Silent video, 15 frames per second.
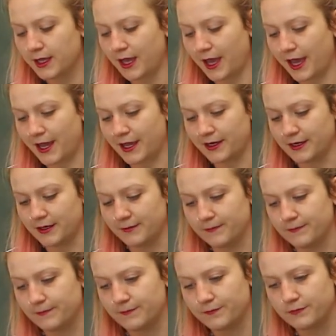and
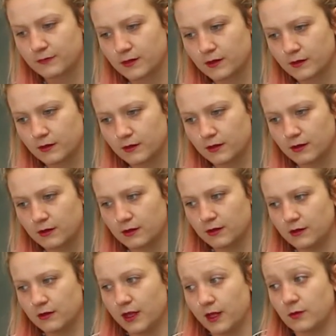
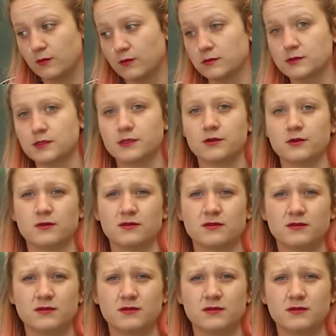they were also